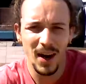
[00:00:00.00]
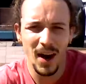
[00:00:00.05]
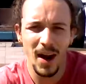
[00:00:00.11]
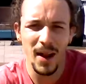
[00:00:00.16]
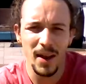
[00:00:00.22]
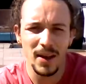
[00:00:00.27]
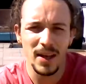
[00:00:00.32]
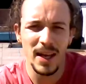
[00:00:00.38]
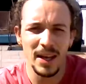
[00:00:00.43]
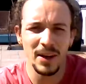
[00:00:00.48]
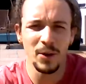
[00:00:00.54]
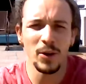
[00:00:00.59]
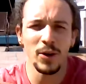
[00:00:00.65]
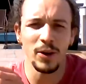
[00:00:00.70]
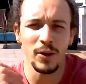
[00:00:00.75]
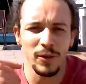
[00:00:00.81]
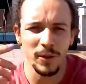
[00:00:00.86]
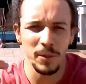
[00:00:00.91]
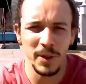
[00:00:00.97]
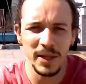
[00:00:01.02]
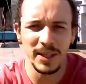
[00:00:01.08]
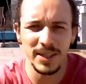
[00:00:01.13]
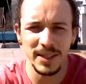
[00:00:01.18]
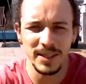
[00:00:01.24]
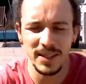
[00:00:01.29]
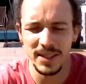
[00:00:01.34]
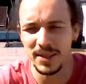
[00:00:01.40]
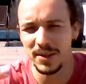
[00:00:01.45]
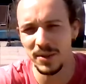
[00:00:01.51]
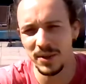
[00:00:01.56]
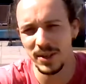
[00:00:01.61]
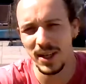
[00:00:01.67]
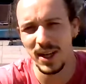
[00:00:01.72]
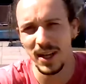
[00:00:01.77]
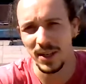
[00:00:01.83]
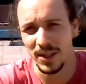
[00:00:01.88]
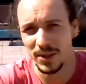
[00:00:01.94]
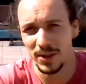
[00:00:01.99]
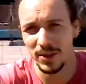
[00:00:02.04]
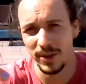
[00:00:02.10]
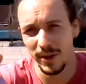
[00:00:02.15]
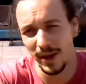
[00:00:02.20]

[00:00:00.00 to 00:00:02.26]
All right. In order for me to see you and talk to you,